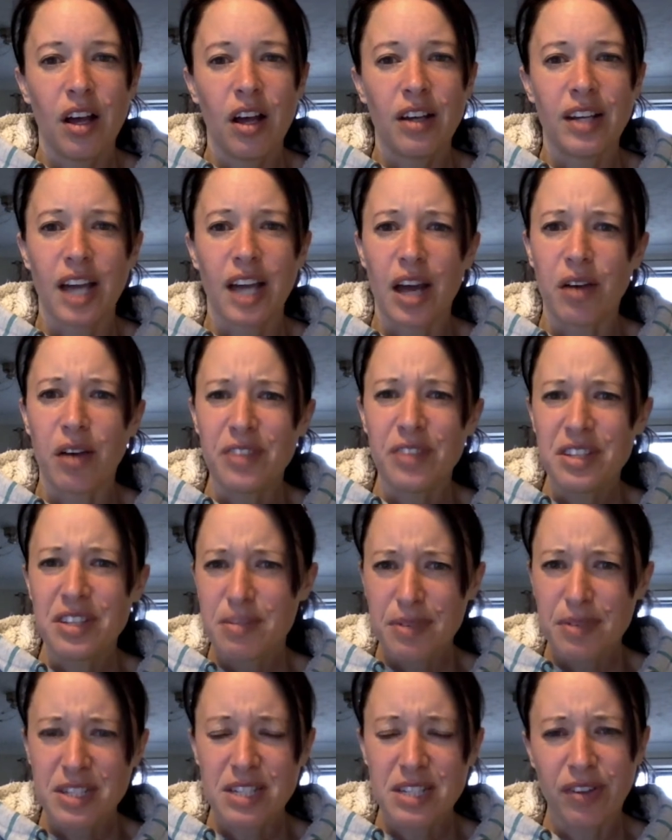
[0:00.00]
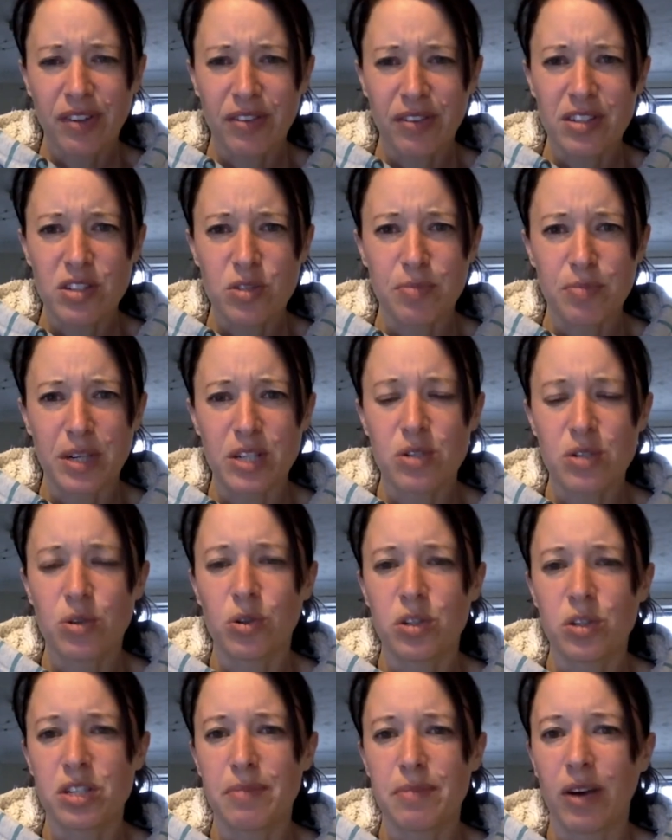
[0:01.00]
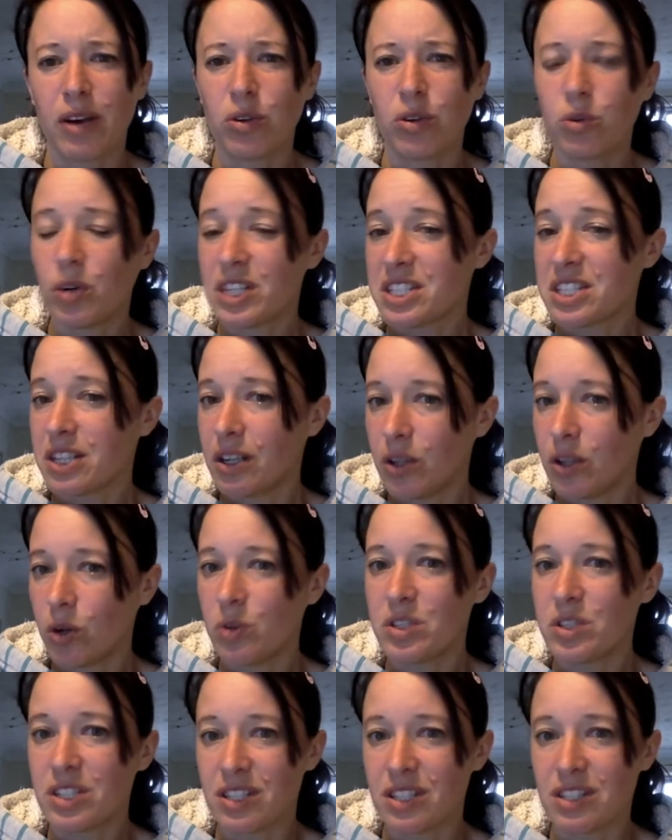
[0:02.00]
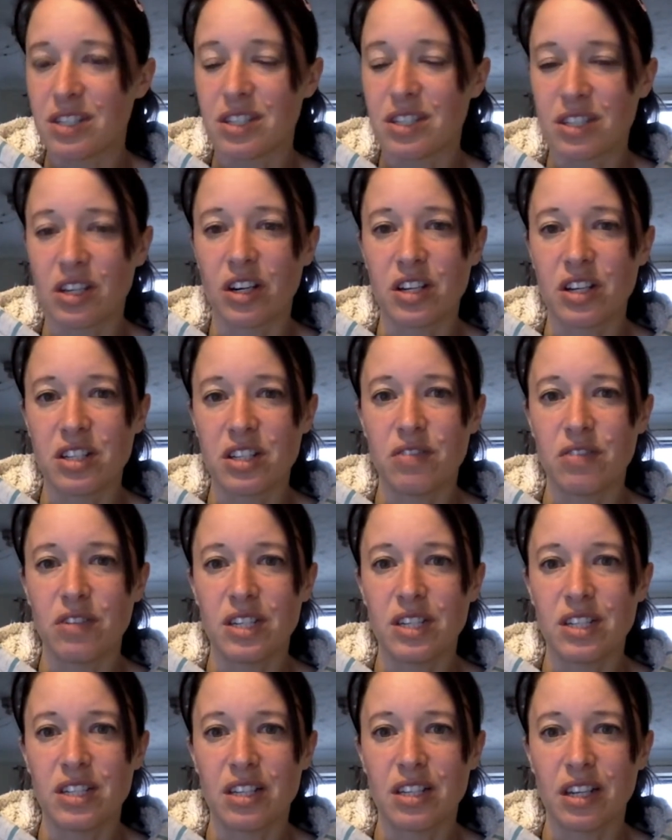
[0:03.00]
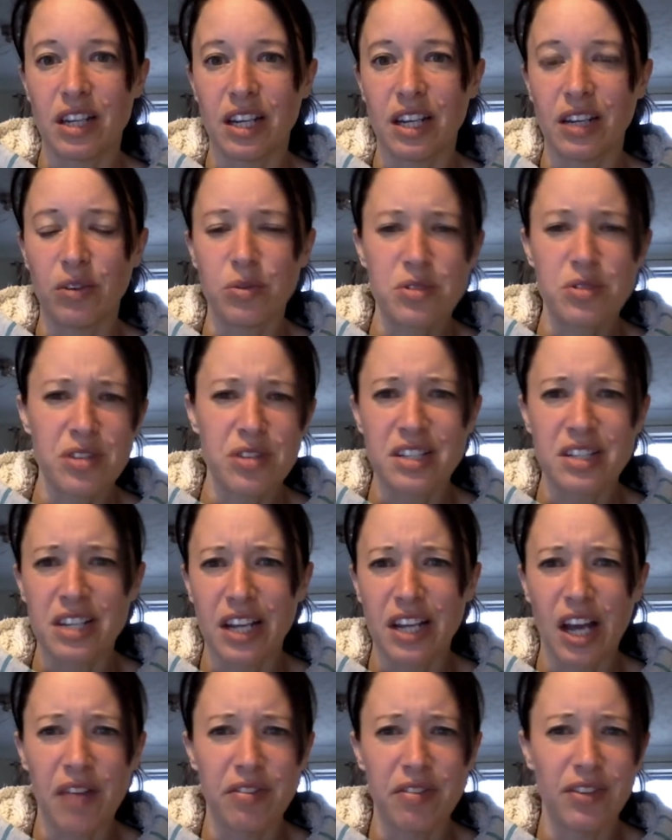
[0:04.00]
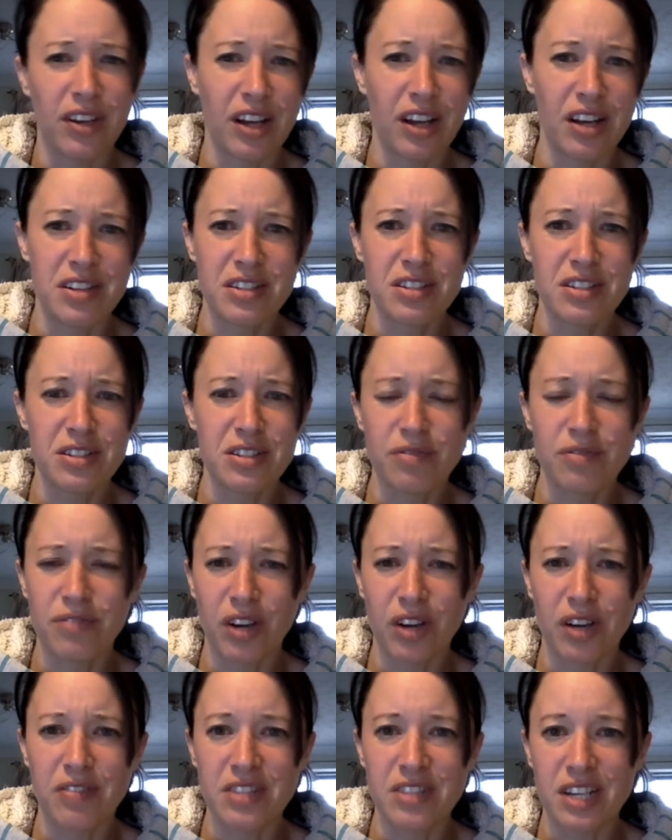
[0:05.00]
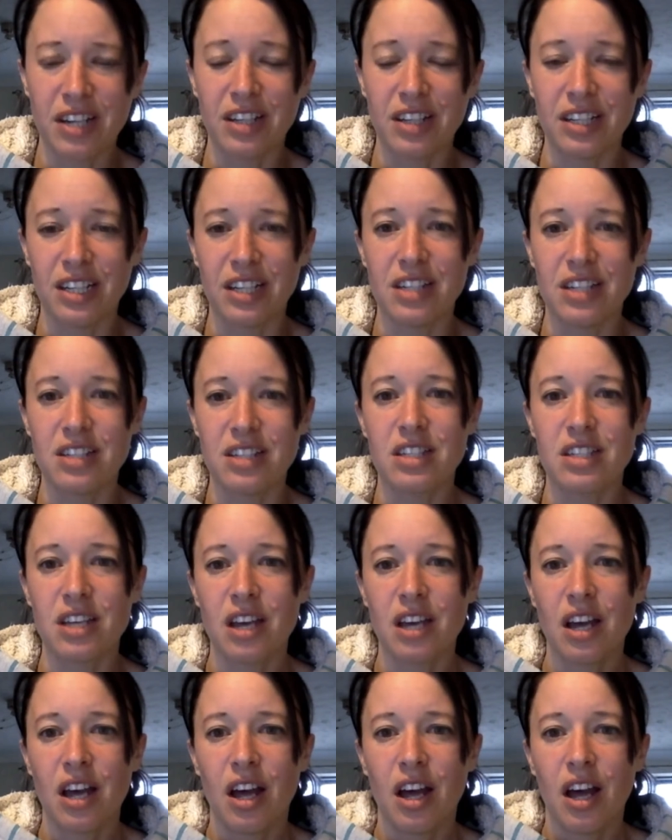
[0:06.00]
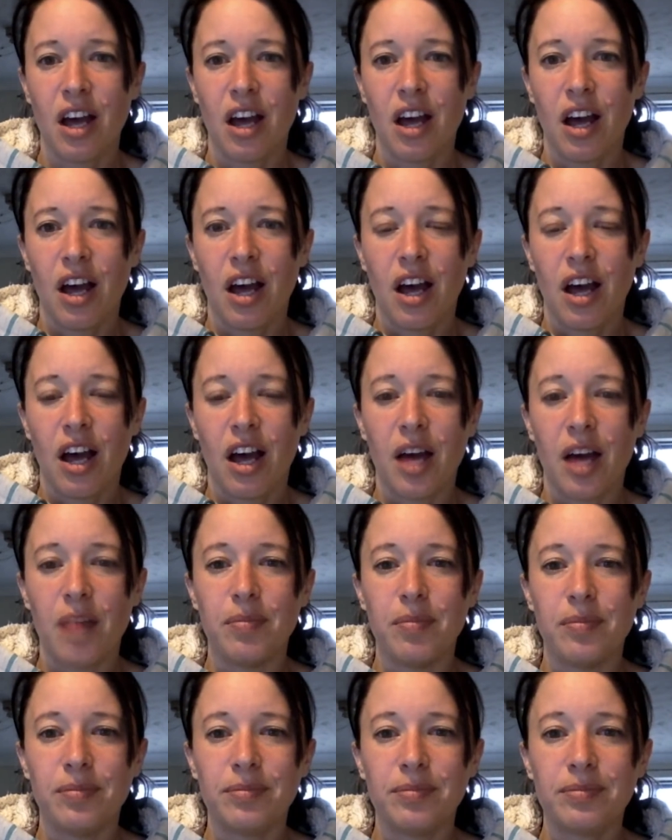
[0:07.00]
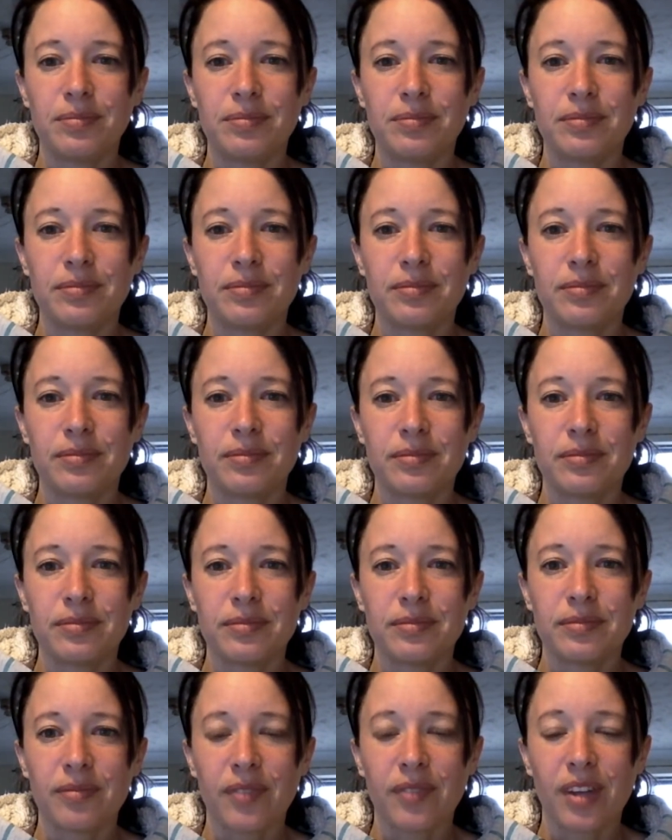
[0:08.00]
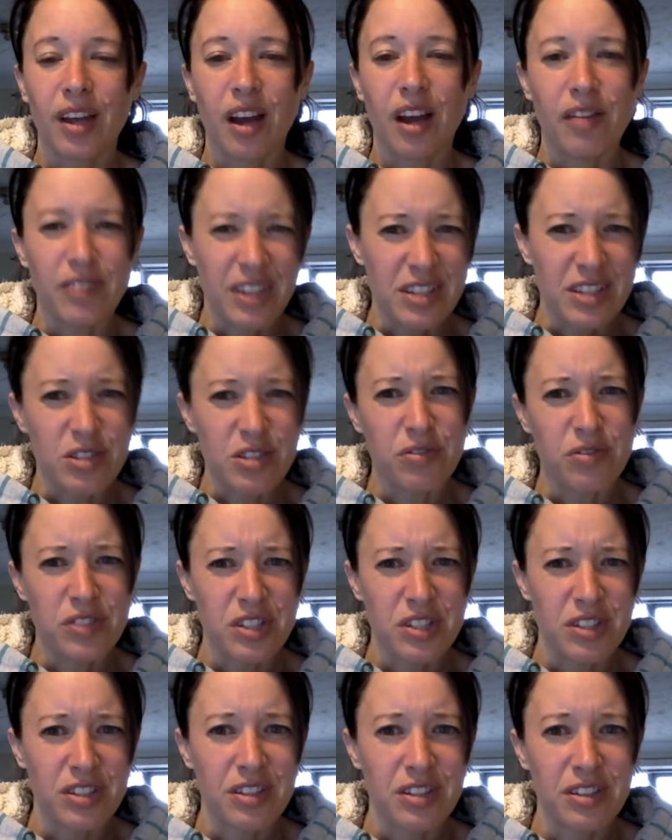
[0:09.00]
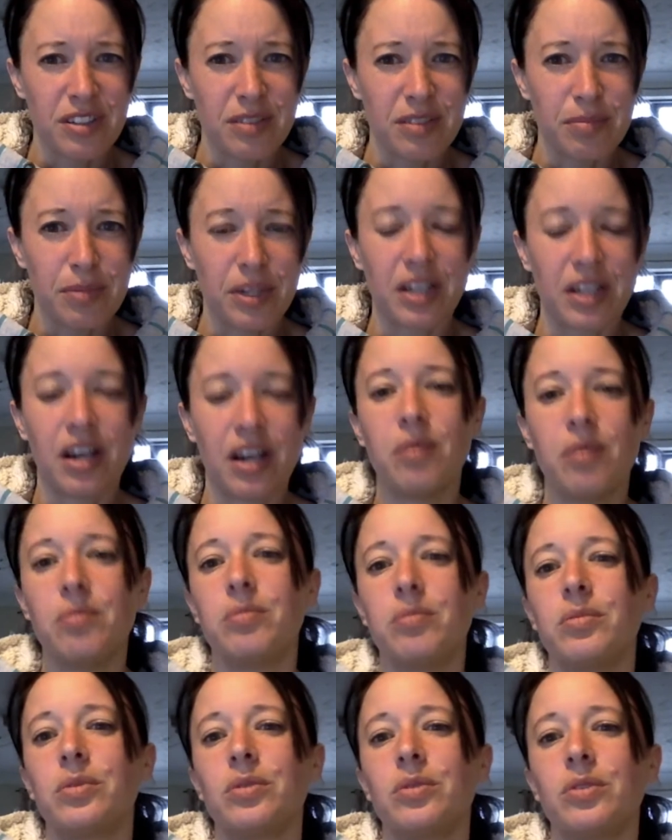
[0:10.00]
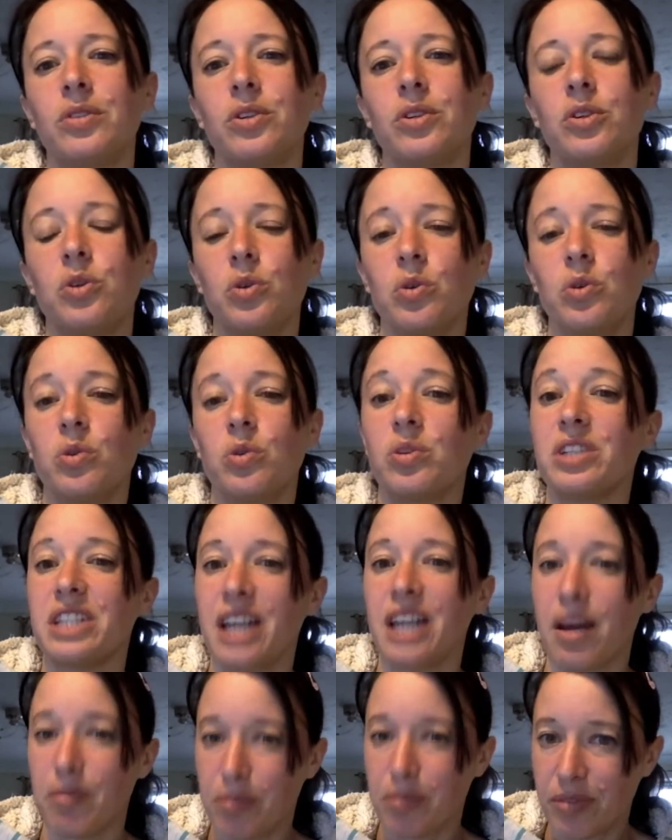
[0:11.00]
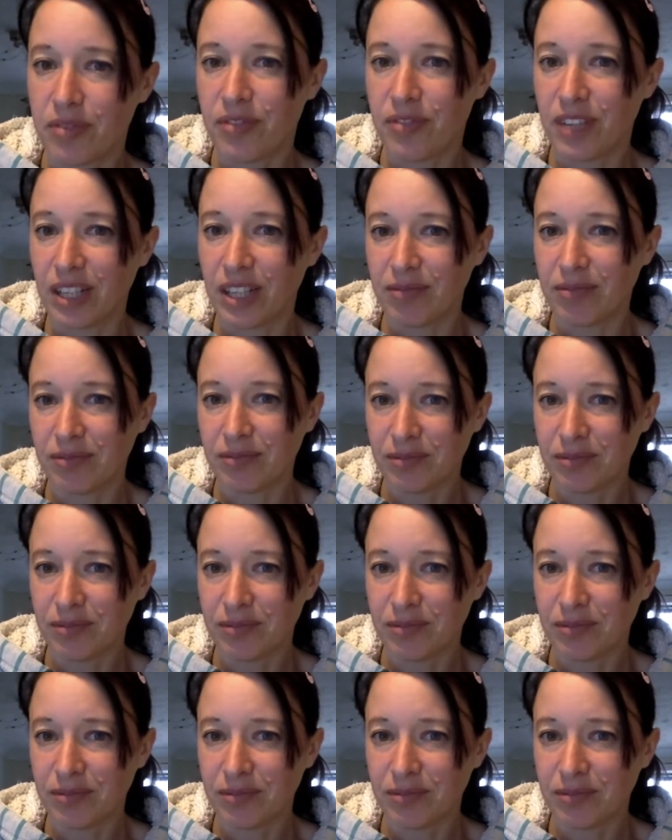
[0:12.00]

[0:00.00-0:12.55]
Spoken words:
Now, this has been something that's been talked about quite a lot in society recently, or certainly over the last sort of 5-10 years. I think it's often become called empathy,